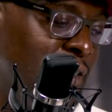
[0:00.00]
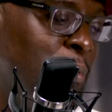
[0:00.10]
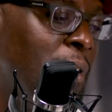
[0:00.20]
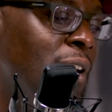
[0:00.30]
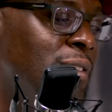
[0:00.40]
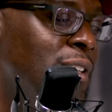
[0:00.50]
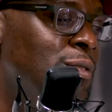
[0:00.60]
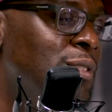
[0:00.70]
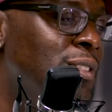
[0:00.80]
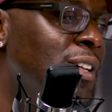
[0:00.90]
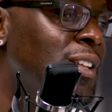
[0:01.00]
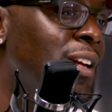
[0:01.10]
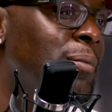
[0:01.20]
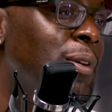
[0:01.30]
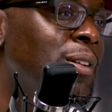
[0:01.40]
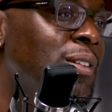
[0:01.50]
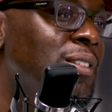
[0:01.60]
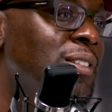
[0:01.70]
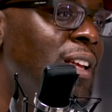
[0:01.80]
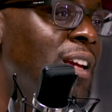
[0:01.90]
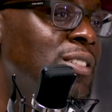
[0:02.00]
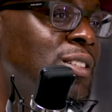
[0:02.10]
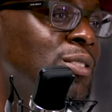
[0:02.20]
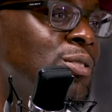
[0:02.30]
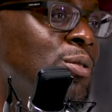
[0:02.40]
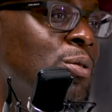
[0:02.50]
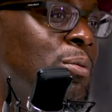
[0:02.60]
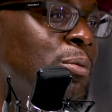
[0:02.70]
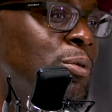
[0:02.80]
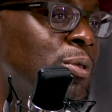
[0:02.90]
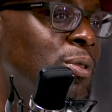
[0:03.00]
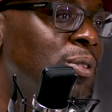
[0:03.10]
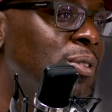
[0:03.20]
in the playoffs, they used to say, like, man, Nash needs to score more.